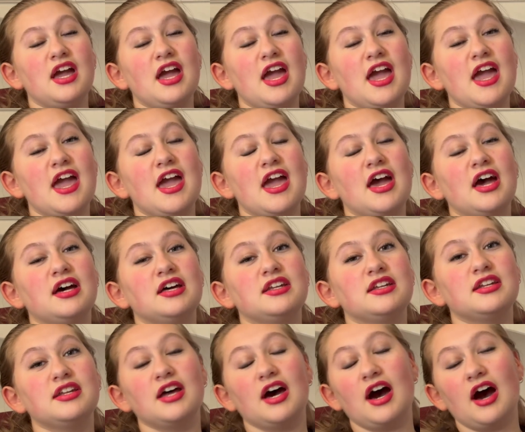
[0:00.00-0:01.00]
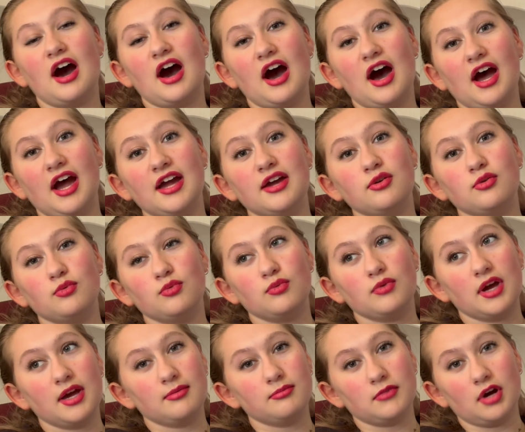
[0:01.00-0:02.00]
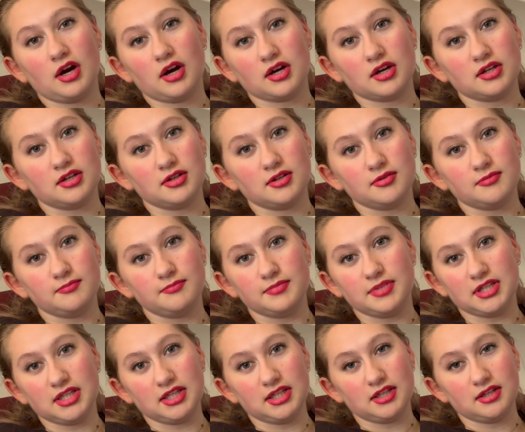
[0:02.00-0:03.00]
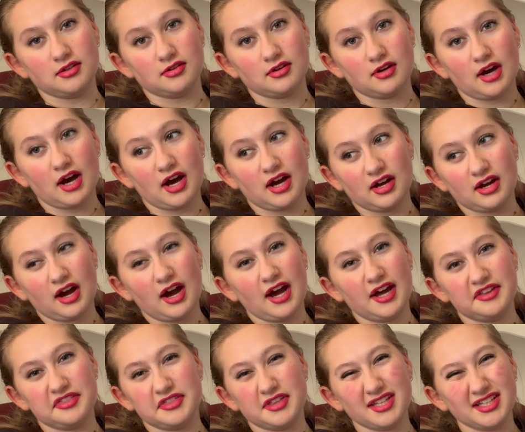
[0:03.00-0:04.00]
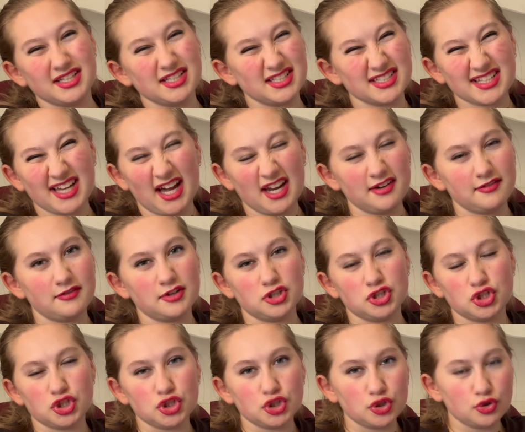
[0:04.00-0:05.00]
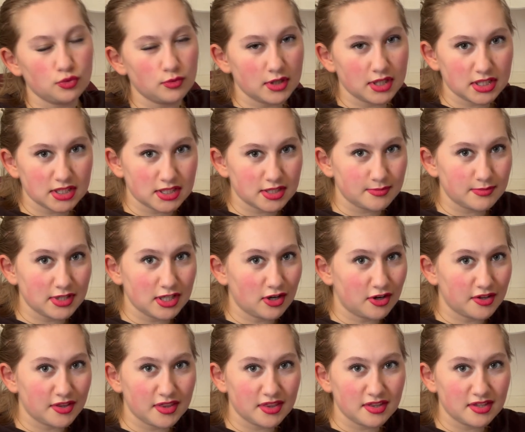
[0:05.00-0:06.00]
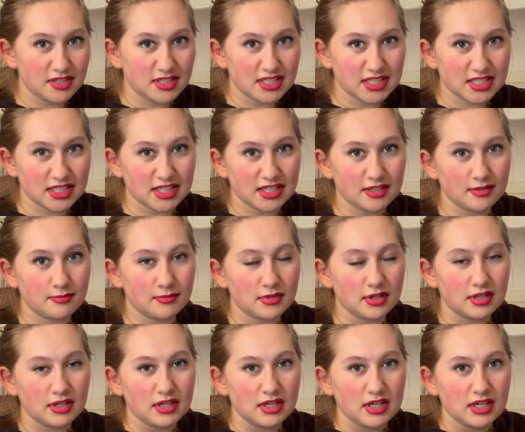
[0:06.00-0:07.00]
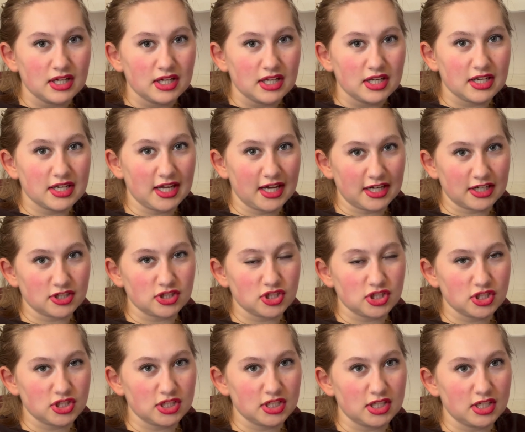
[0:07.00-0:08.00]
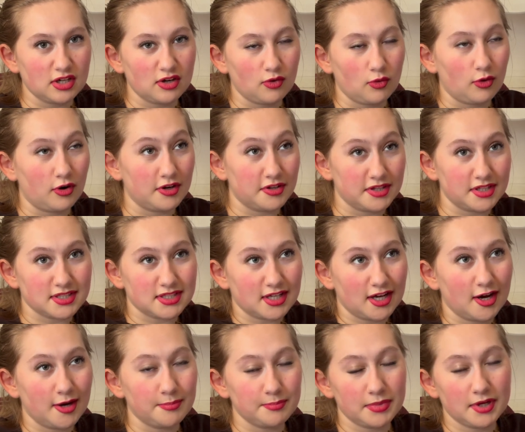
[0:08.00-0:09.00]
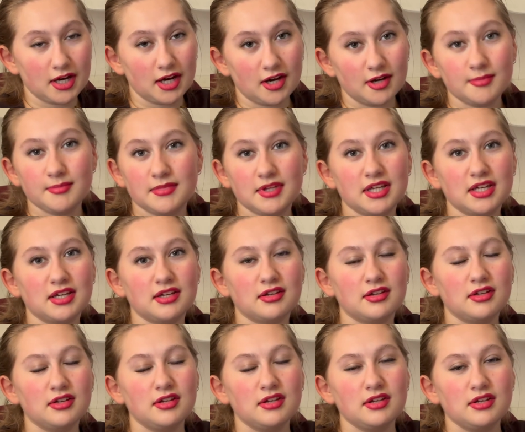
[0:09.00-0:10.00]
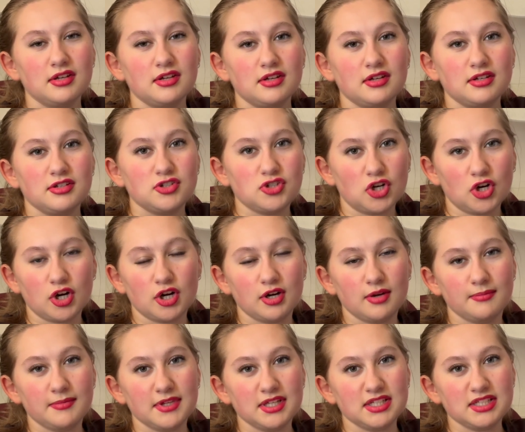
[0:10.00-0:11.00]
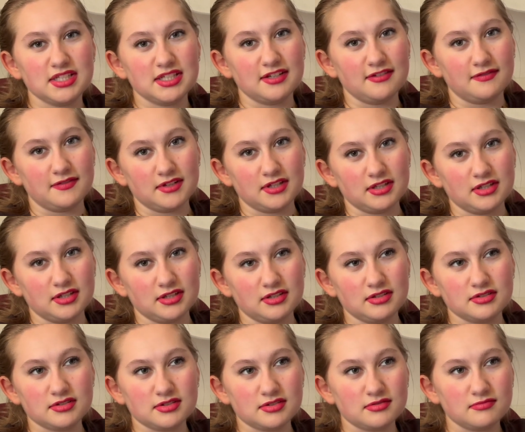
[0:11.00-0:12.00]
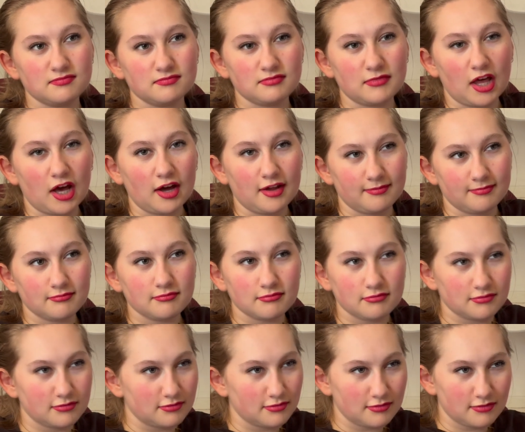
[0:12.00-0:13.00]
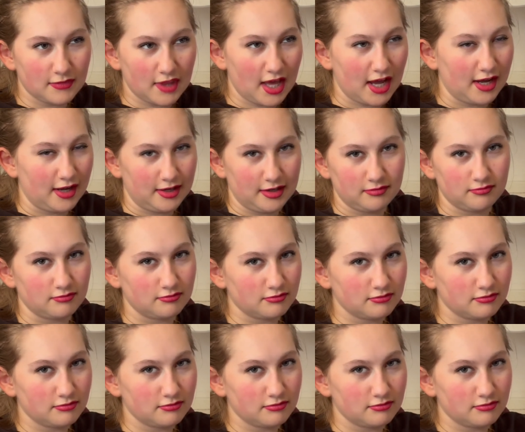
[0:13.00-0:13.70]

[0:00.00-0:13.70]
And I am not going to be, I think he's kind of a shoo-in to be on the team next year or this upcoming tournament. If he's not, I'm